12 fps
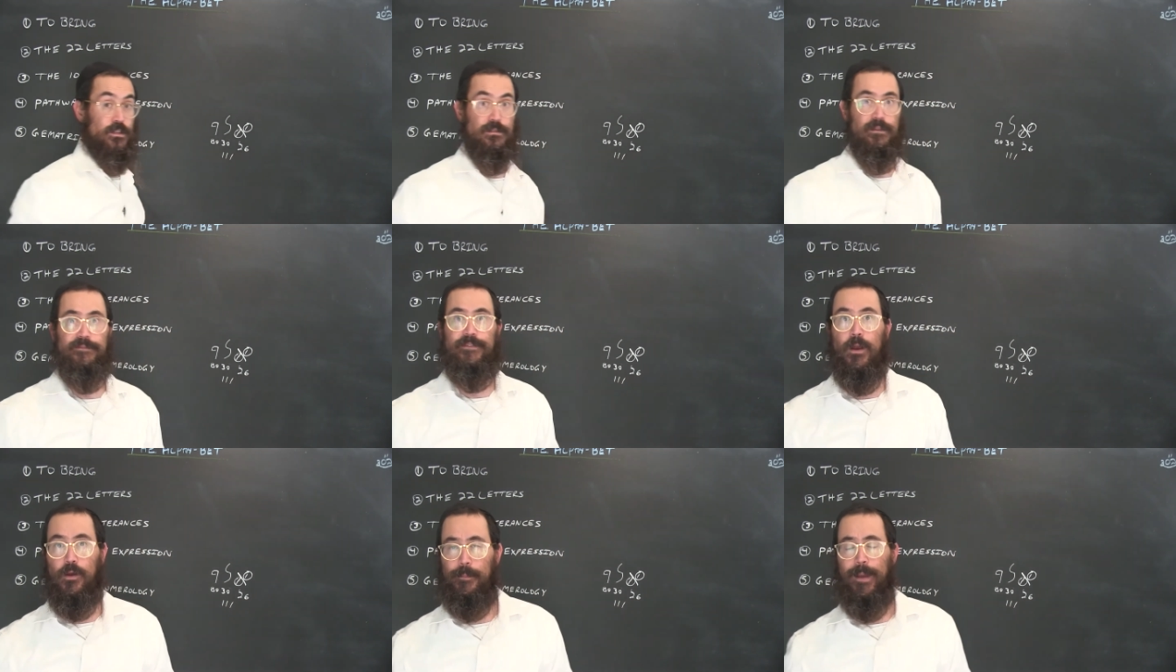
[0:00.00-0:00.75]
is a
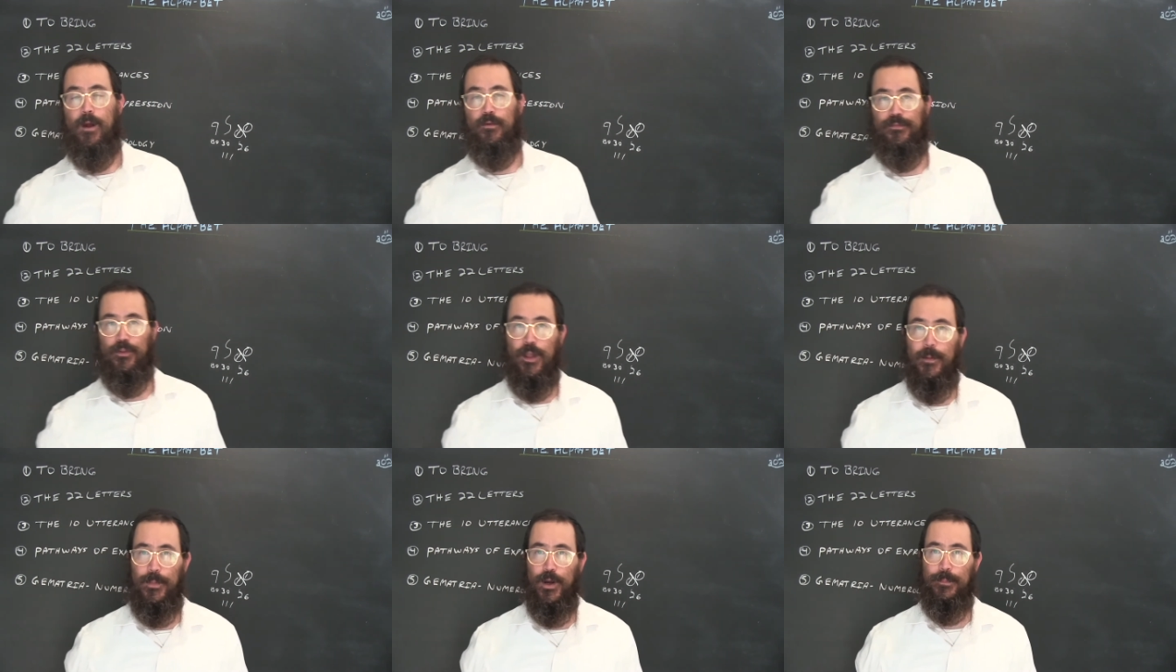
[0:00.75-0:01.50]
very powerful
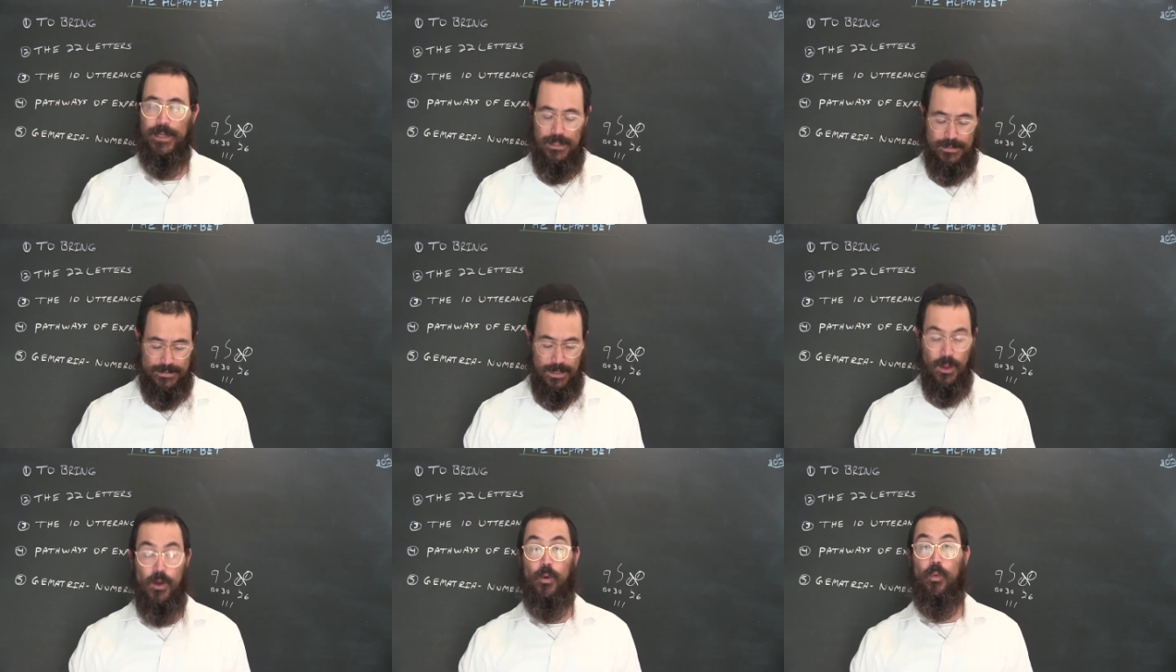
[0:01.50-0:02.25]
number because
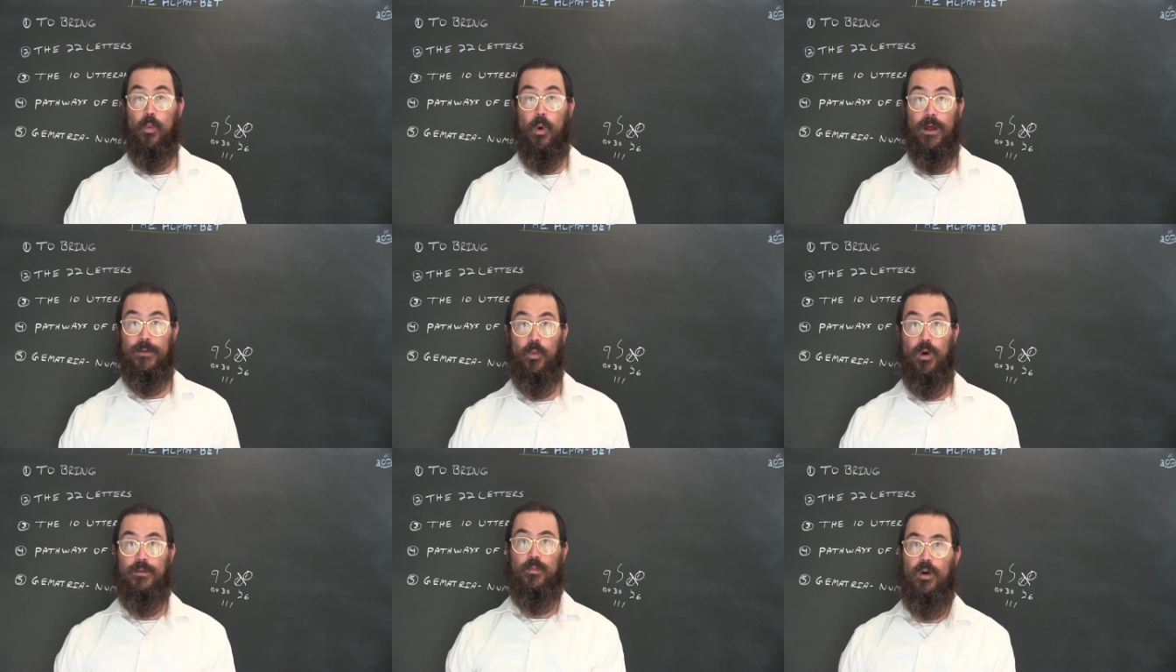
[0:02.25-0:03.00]
one,
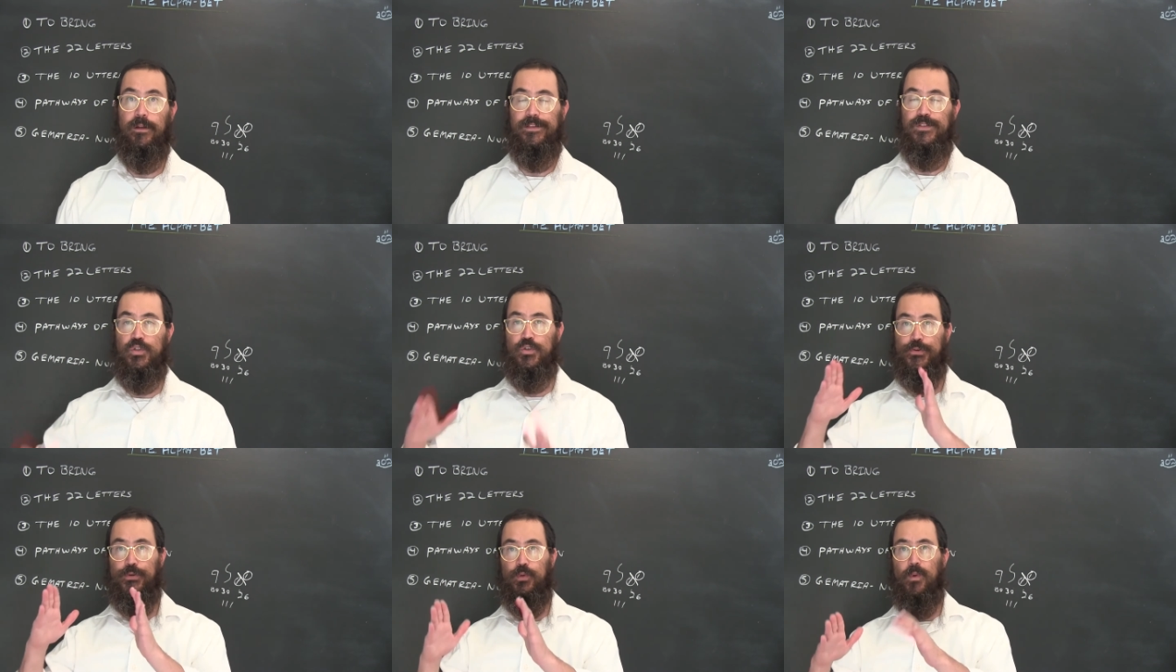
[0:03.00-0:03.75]
one, one is
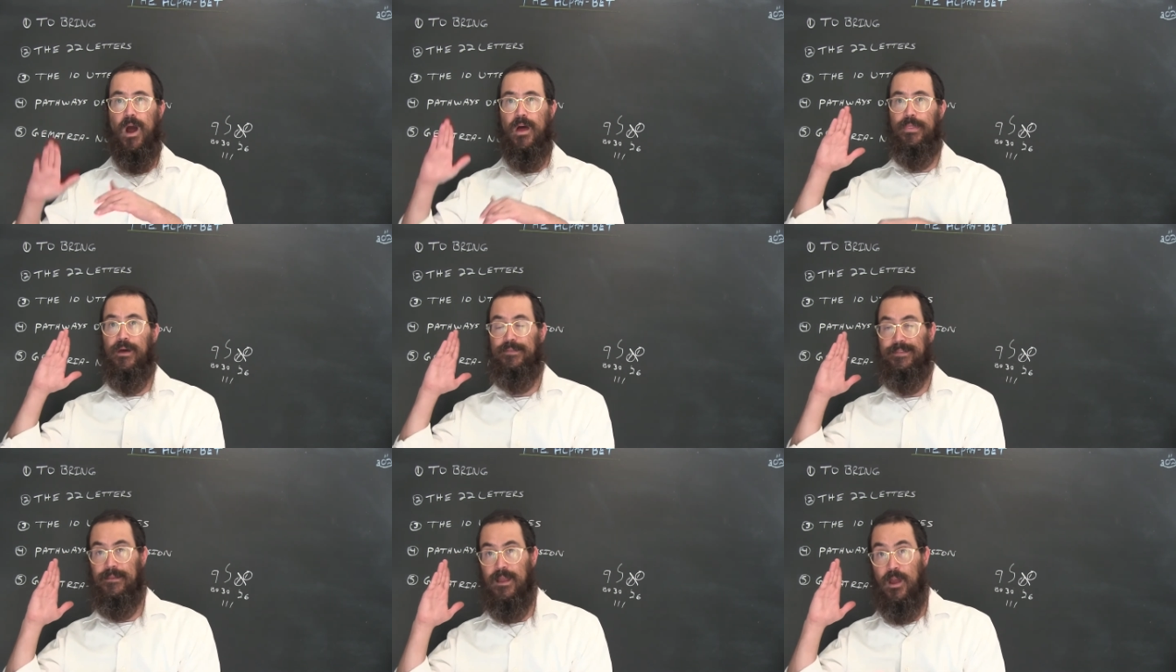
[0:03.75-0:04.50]
true on
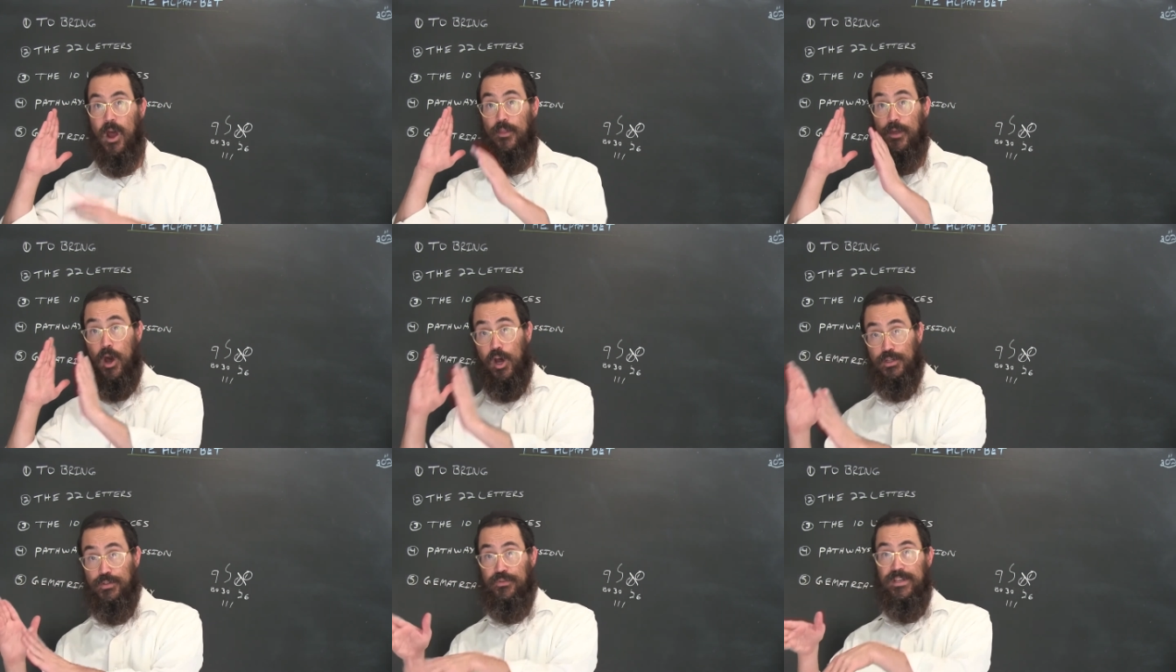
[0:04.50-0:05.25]
the on the
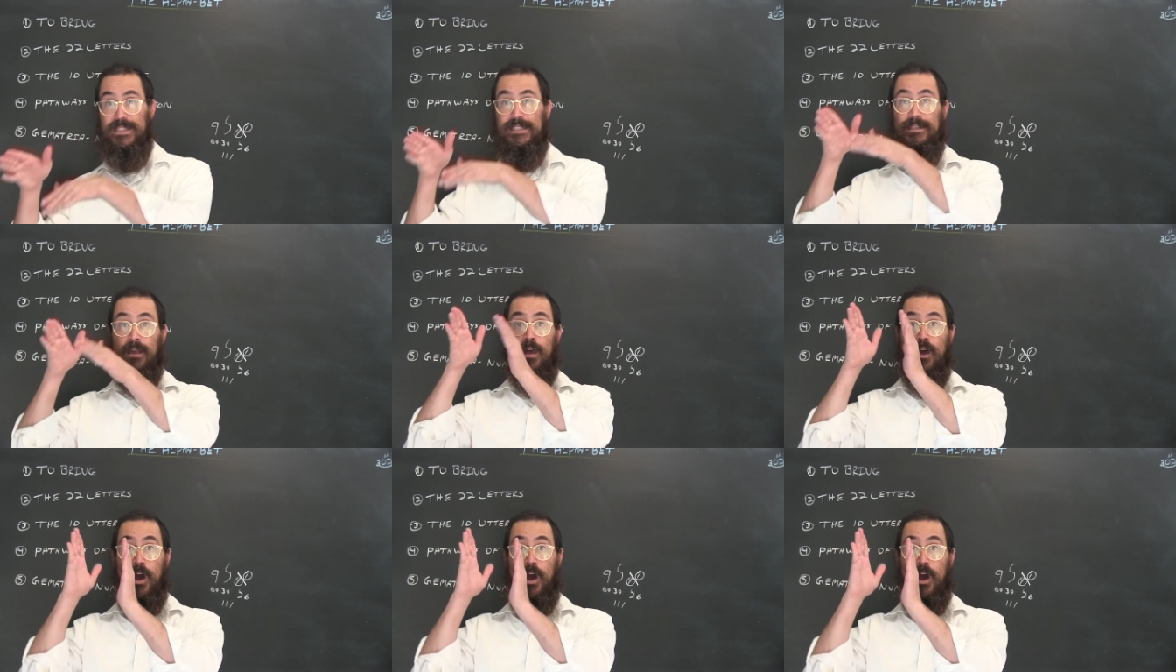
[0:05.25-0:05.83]
hundreds